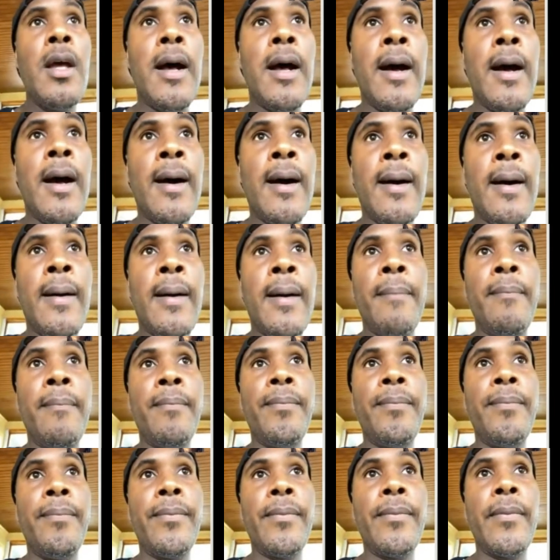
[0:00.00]
um,
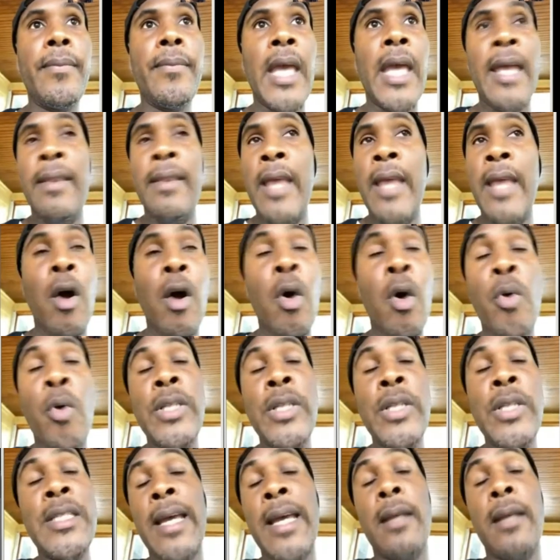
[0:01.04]
and they're
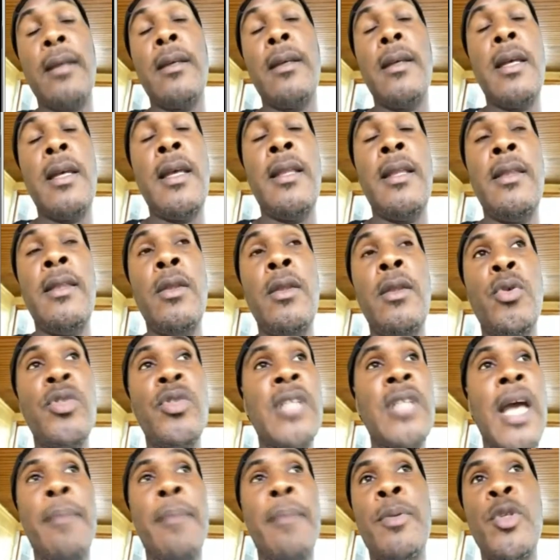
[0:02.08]
always like in those
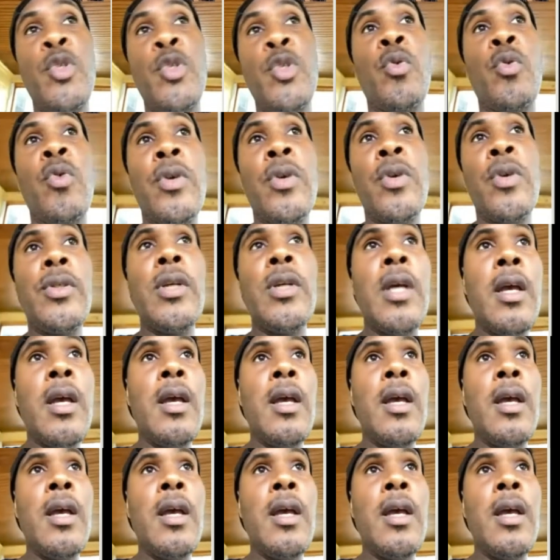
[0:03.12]
type of stores.